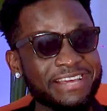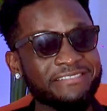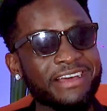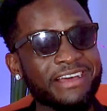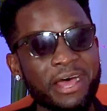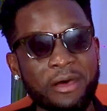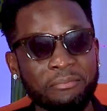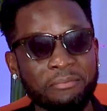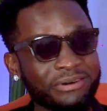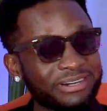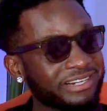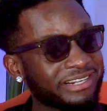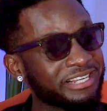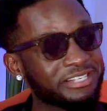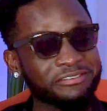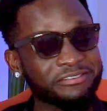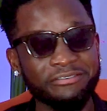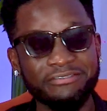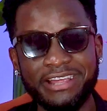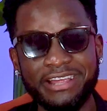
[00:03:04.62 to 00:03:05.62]
happened in the
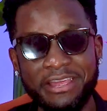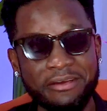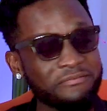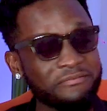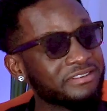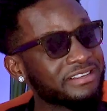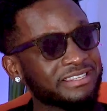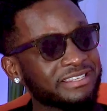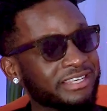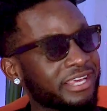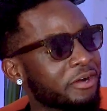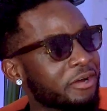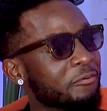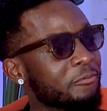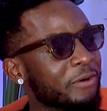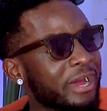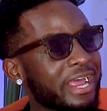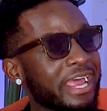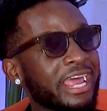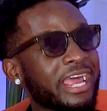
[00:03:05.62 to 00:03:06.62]
history of the AMVCA
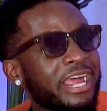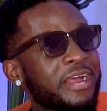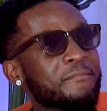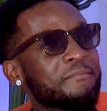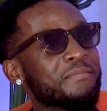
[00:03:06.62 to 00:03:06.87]
where